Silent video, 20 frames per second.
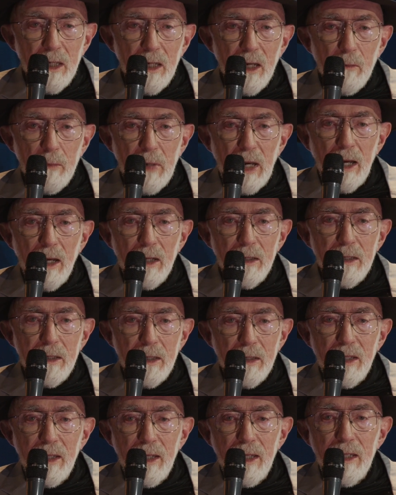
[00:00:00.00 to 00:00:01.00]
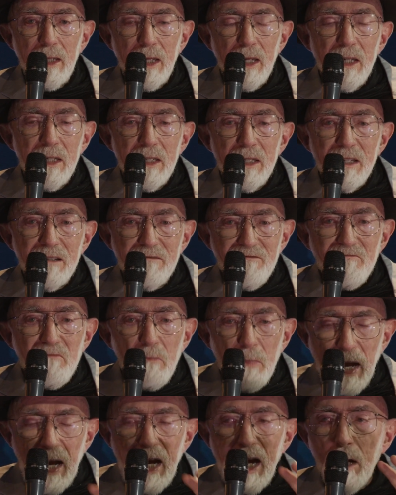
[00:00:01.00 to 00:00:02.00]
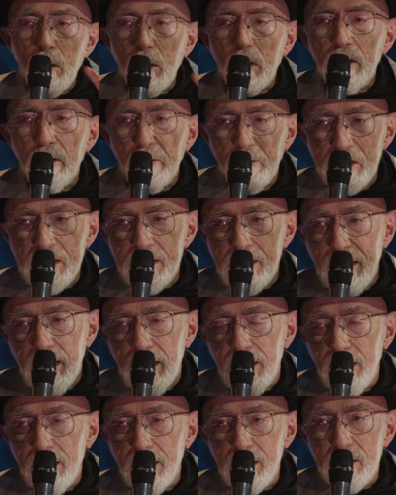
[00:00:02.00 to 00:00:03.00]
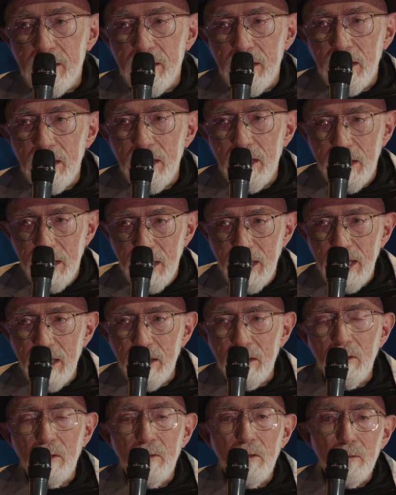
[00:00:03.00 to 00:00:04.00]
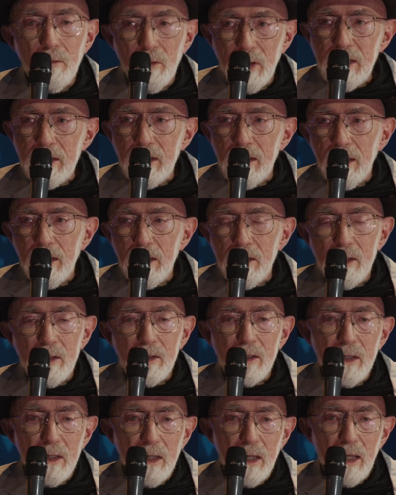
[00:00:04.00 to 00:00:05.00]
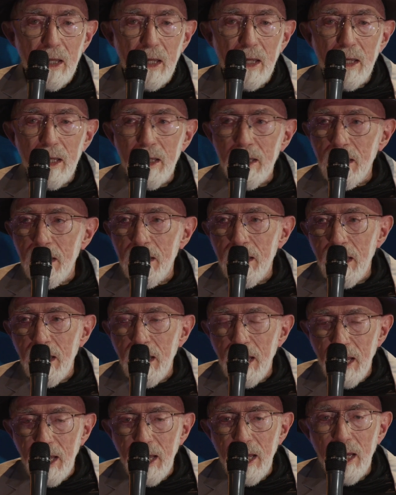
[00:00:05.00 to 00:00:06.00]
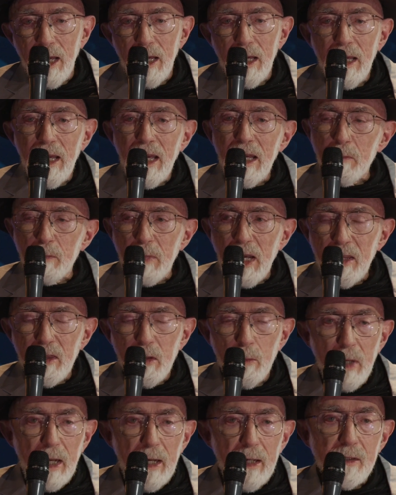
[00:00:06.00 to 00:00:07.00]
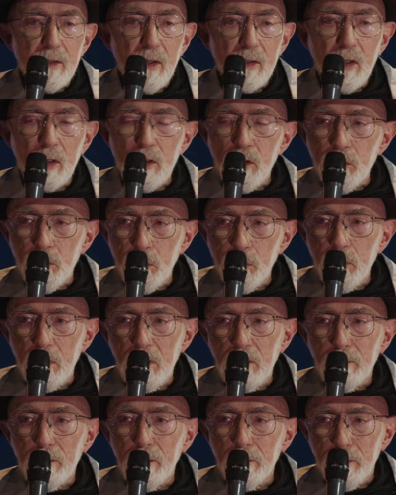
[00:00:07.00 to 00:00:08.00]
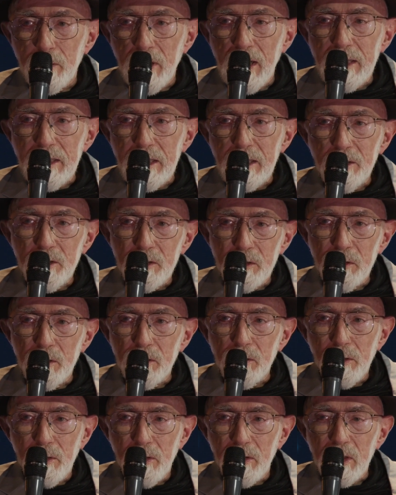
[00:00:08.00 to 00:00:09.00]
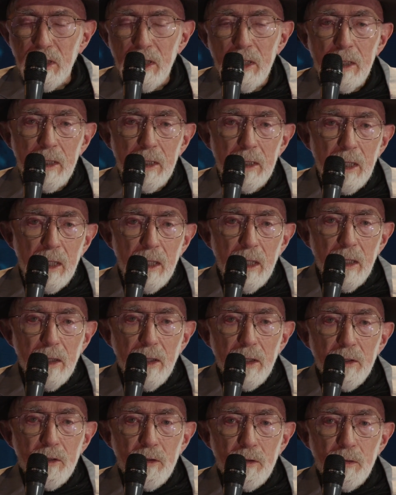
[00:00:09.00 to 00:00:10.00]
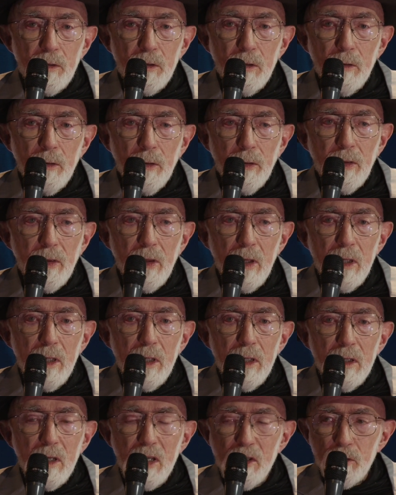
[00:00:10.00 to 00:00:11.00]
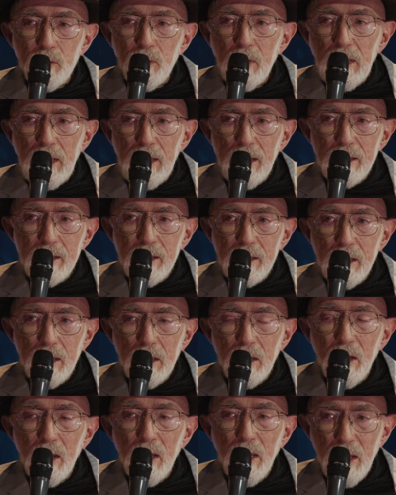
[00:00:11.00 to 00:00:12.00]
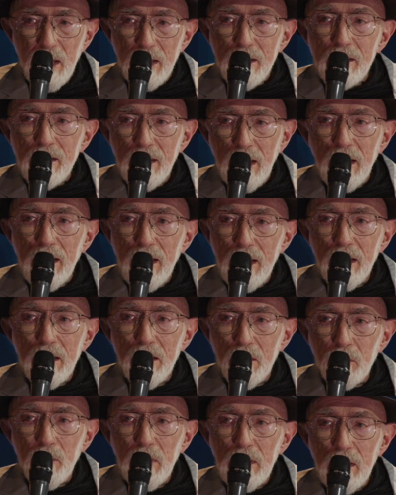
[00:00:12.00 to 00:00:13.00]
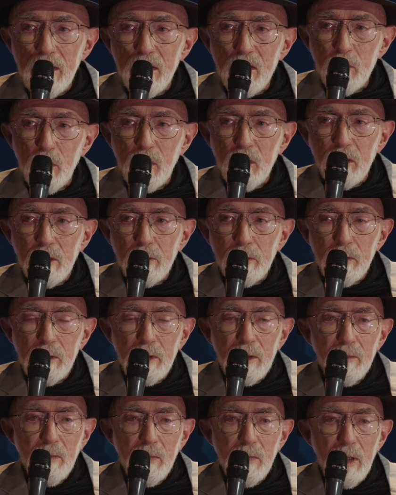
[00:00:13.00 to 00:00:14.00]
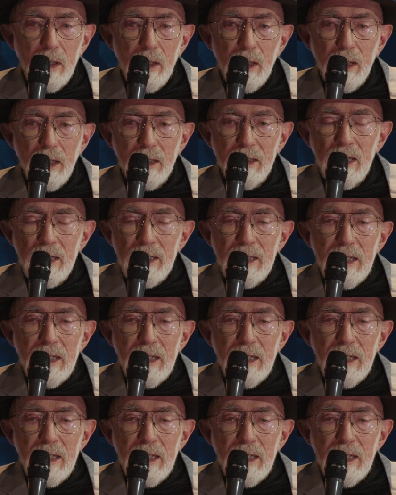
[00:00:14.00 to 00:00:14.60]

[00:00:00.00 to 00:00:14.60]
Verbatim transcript: about the power of aesthetics in physics and mathematics as a tool for finding truth. That truth is really aesthetic, it really is beautiful. And